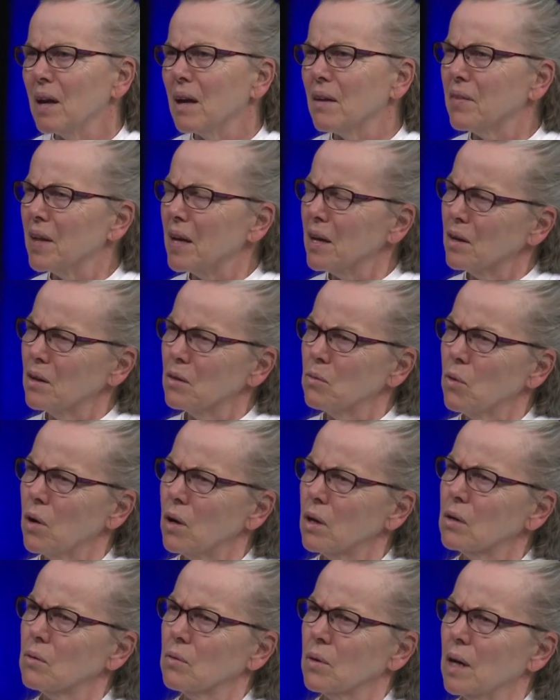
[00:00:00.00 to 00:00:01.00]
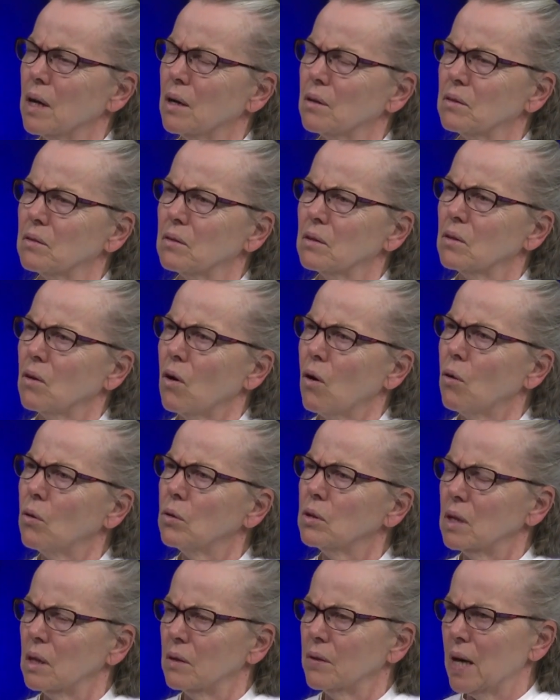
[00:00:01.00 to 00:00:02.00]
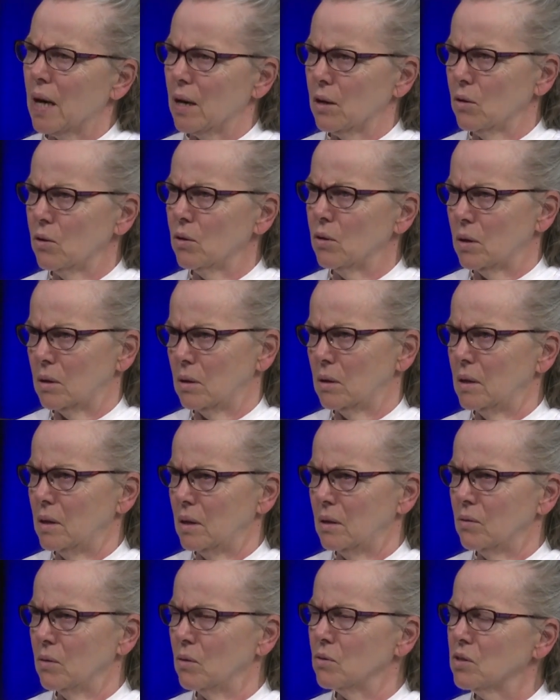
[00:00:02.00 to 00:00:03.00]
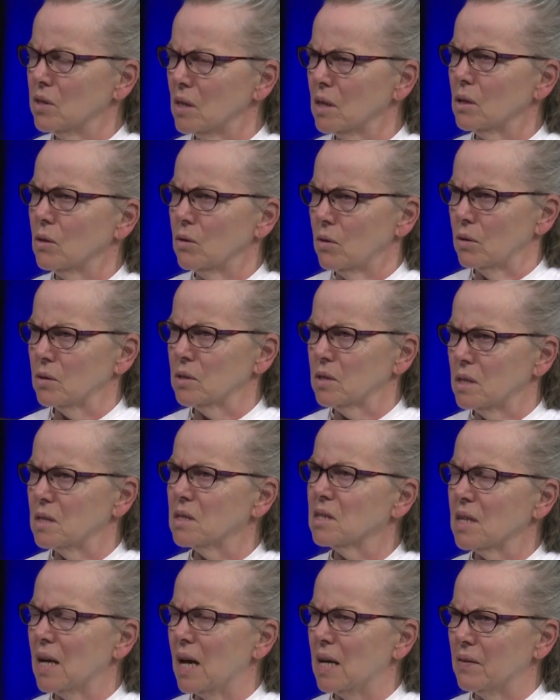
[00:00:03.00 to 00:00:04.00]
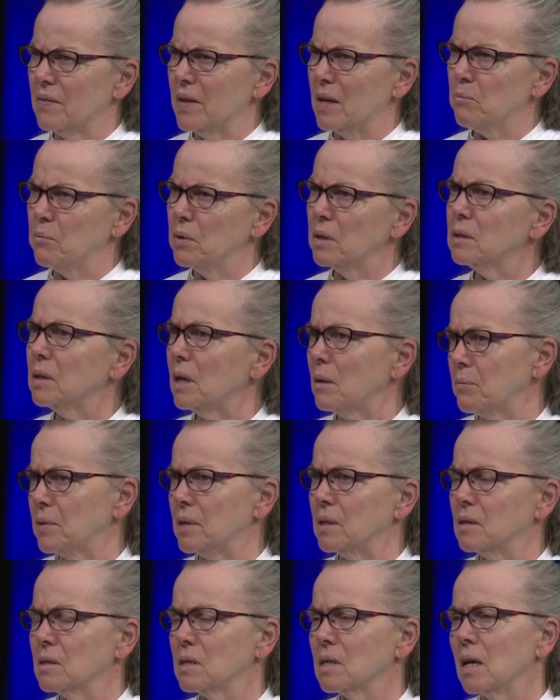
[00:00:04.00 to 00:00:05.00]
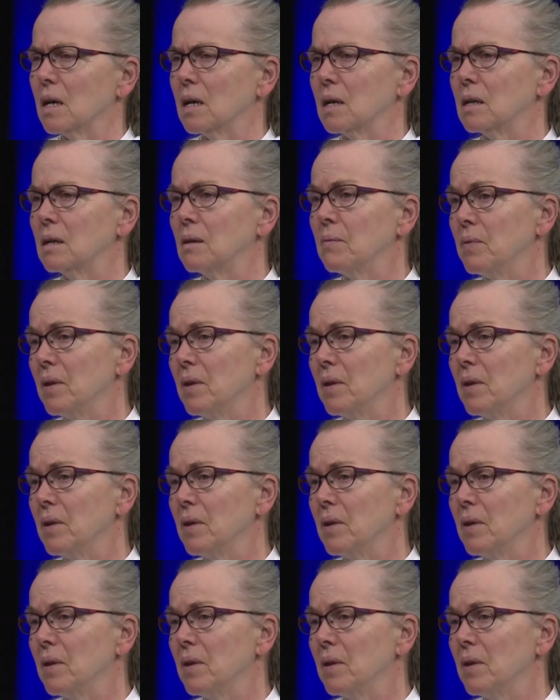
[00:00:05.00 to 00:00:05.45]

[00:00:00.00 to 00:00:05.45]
they could walk around holding that hurt, those little hurts inside, and they build up inside.